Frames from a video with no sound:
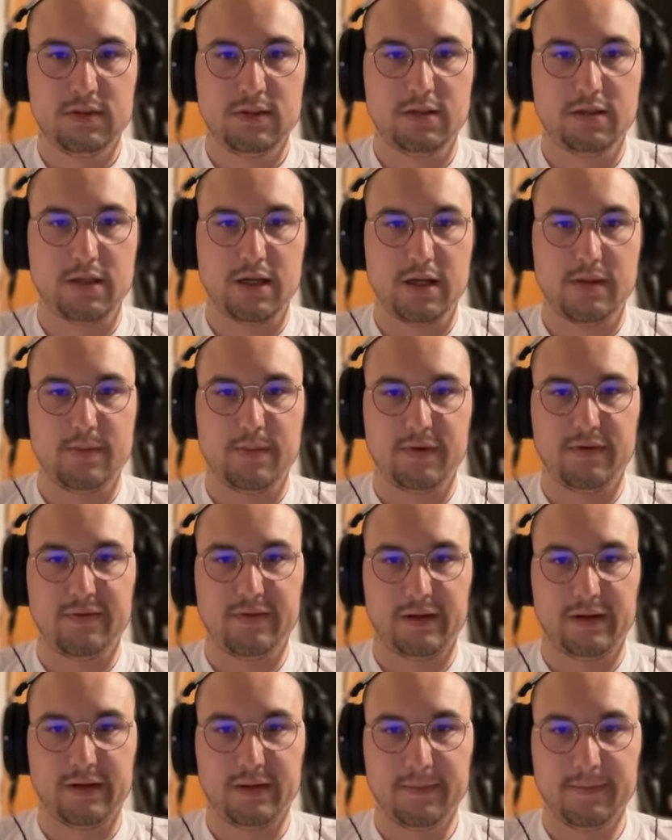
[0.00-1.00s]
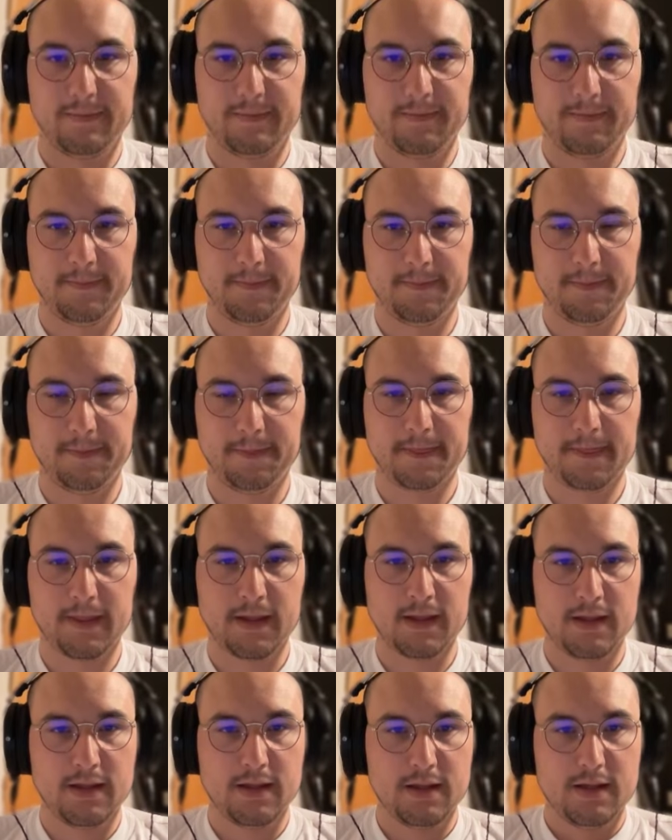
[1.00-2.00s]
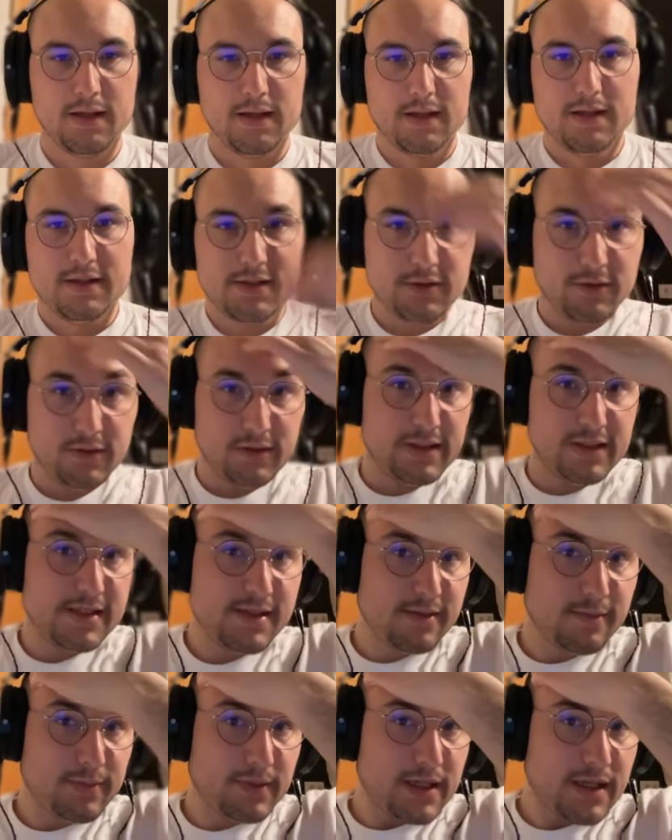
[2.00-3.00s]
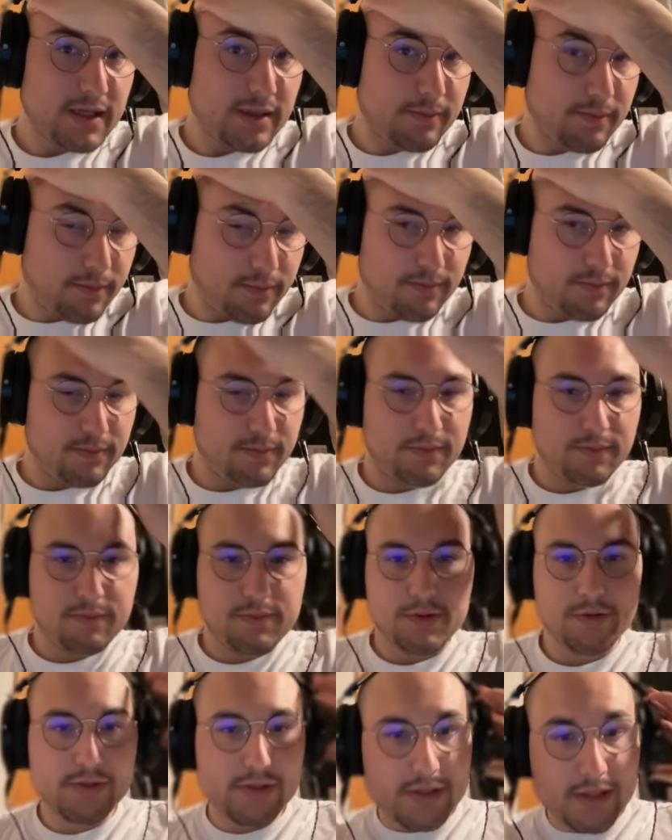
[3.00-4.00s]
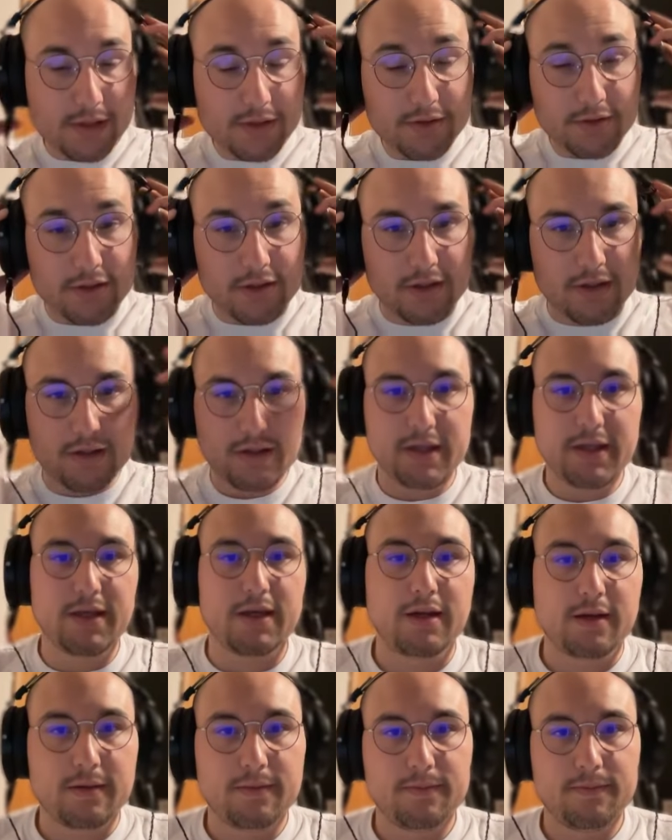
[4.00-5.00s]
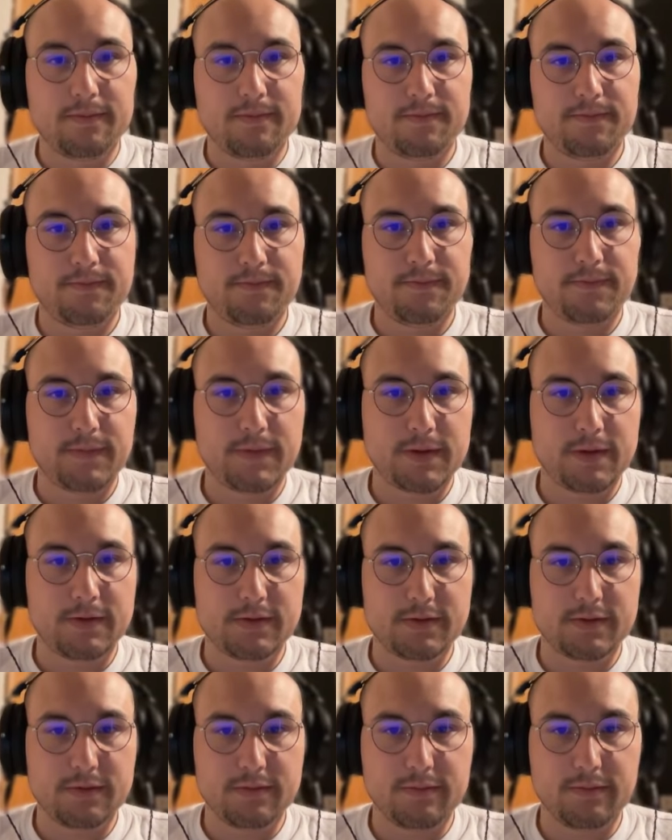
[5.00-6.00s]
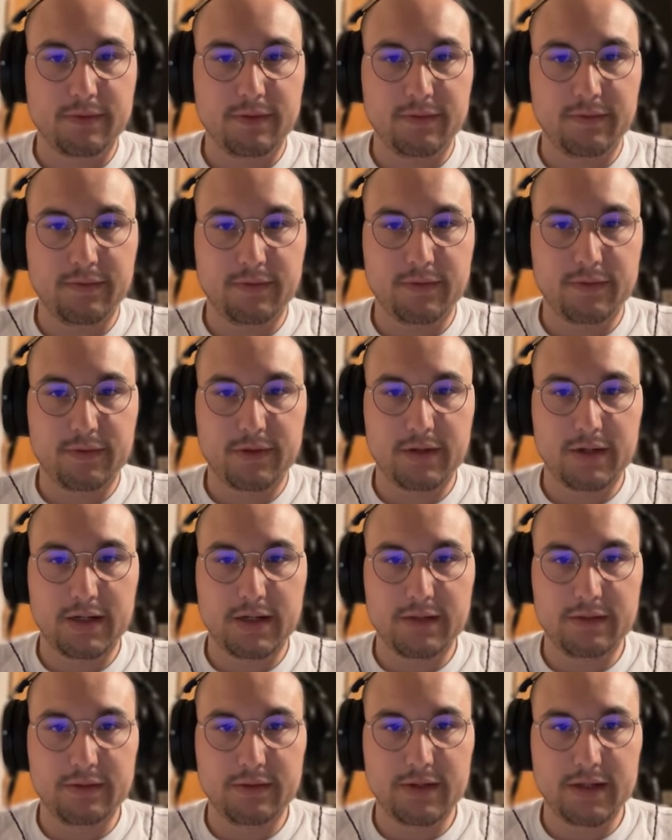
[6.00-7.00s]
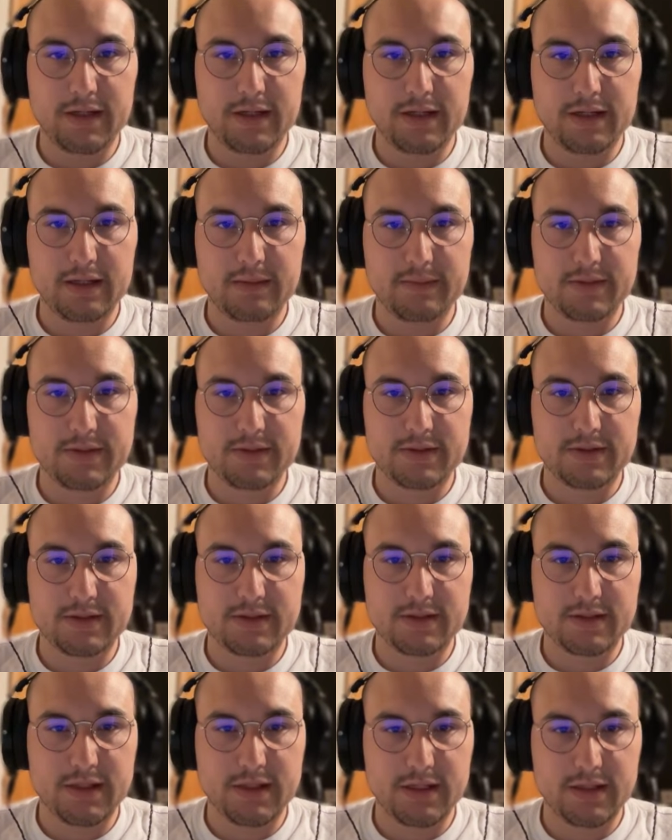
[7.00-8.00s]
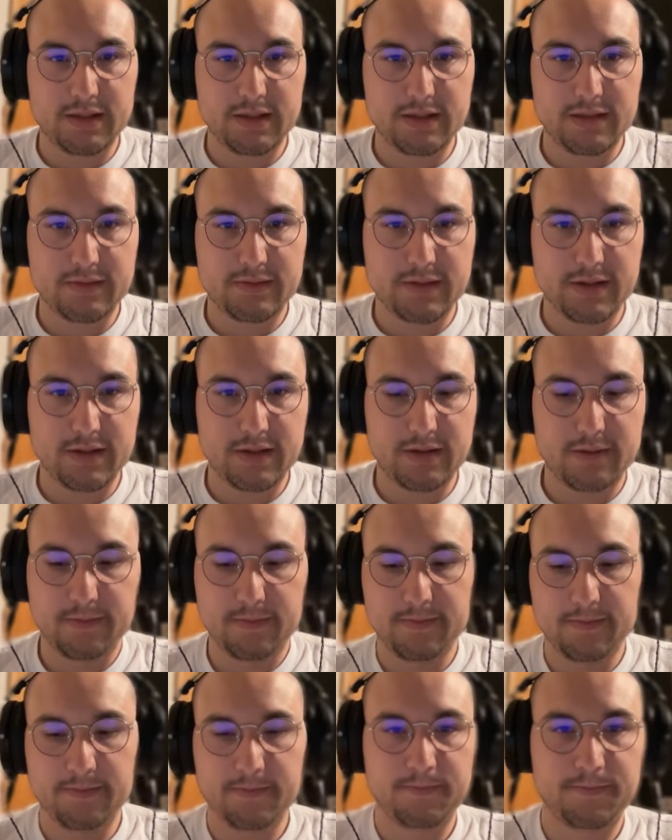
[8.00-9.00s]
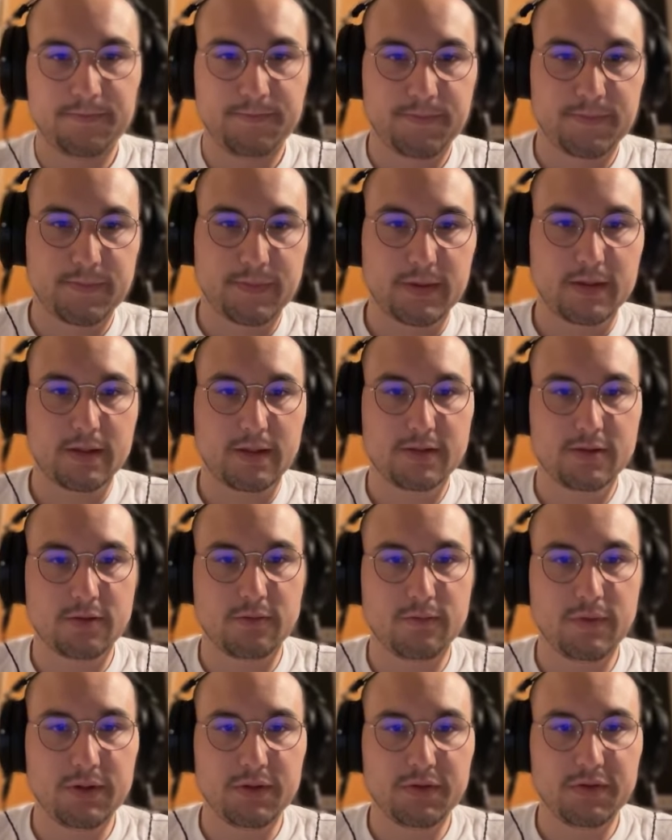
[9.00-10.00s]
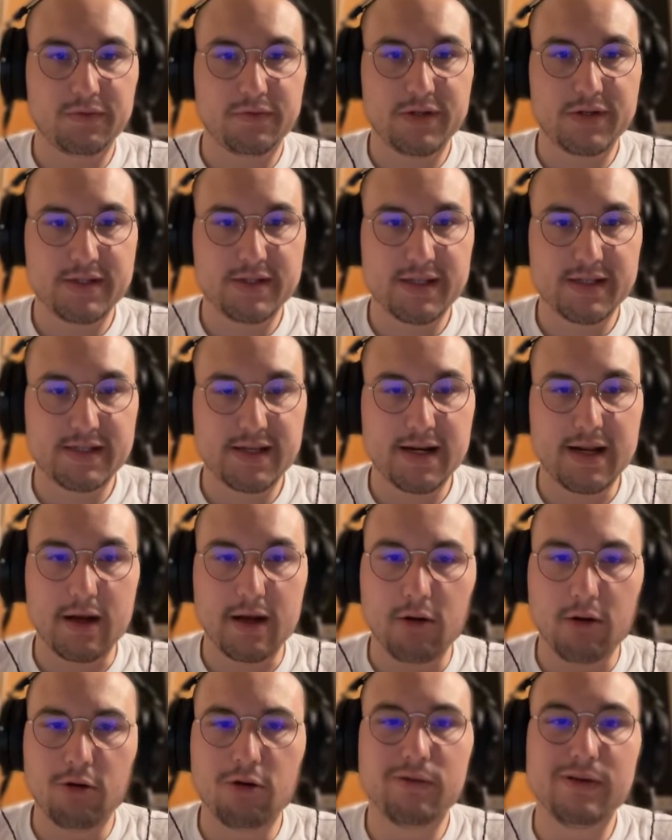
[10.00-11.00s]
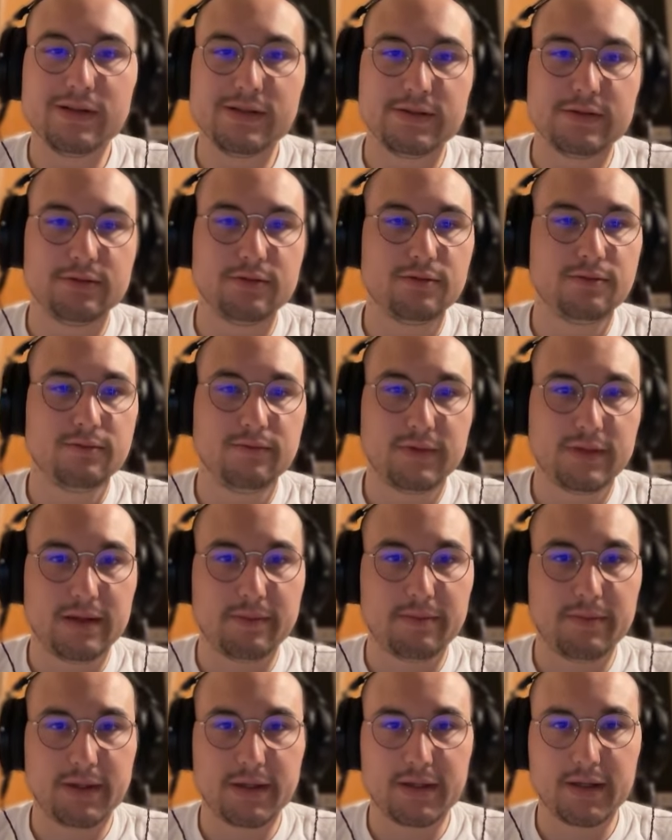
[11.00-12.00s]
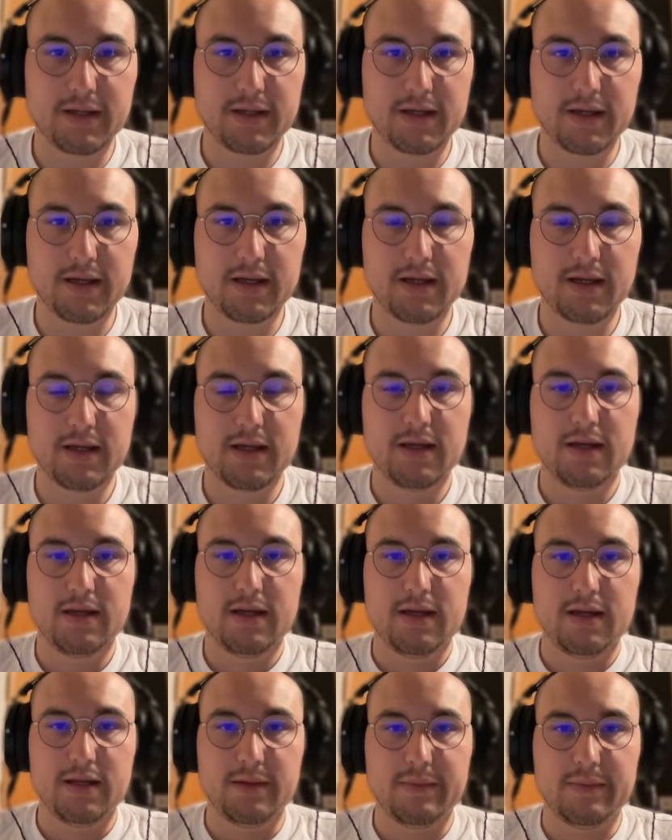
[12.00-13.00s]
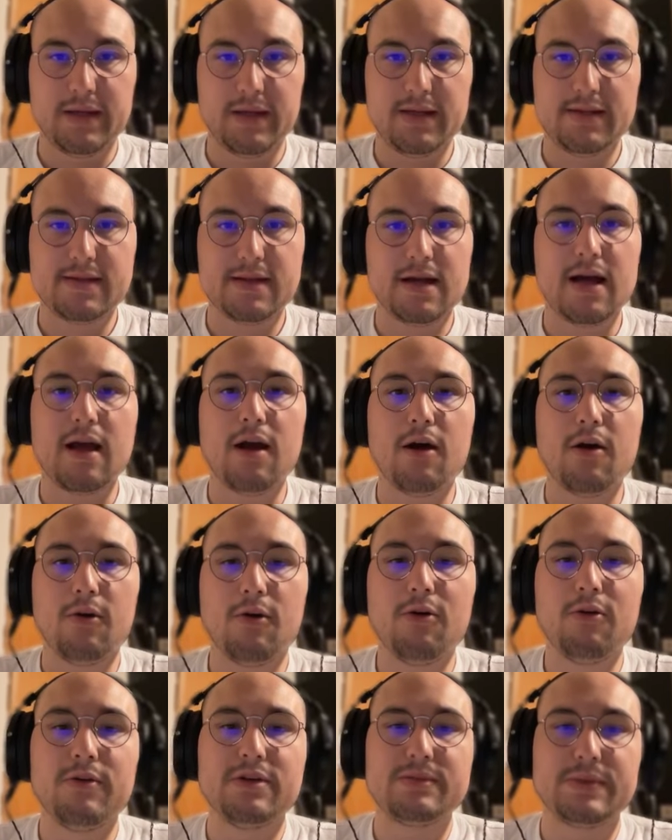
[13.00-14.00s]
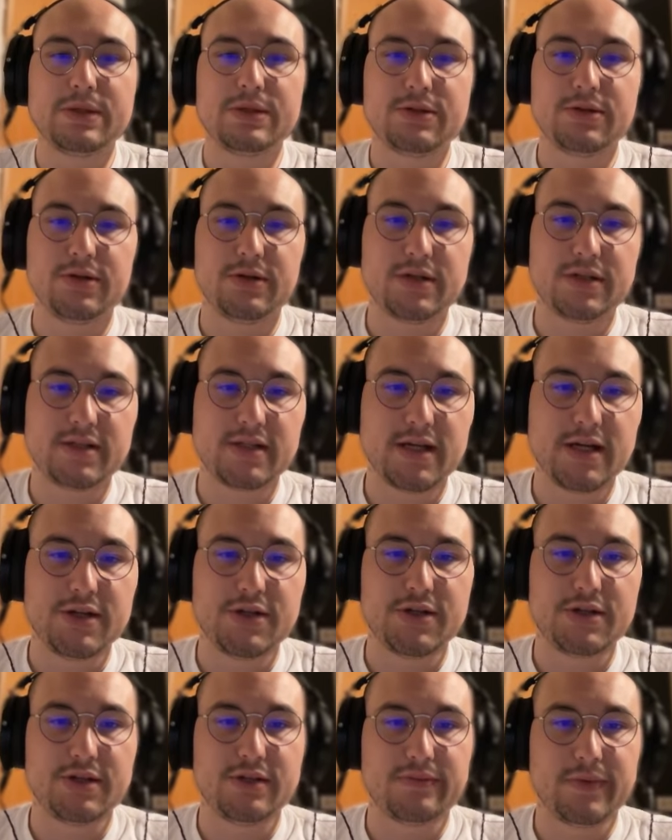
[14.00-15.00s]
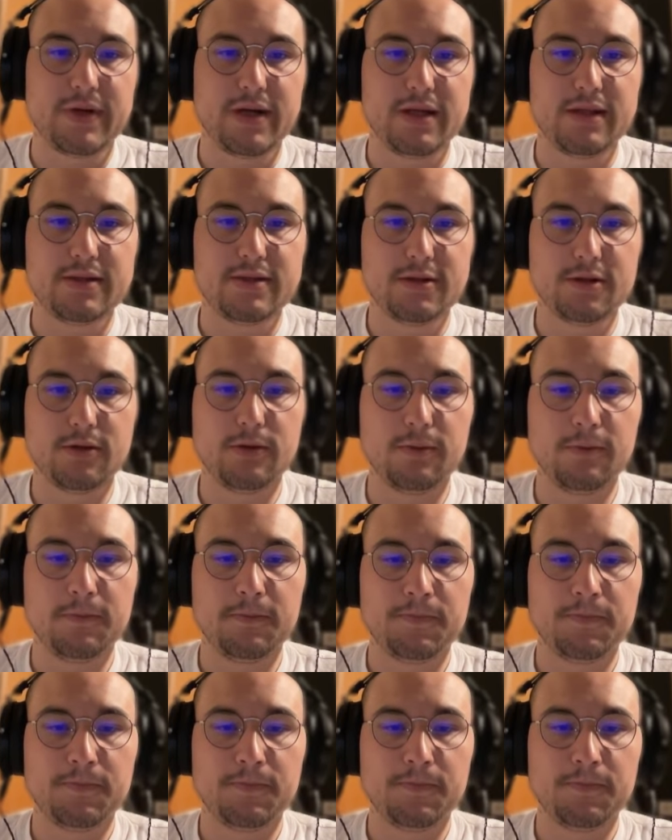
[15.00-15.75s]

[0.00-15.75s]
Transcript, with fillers: Okay, perfect. So let's apply the processing to the kick. Also, before I do that, let me just assign this right here. So one of the first things that I always do when I pick the kick, the bass, I always make sure the side chain is bright. So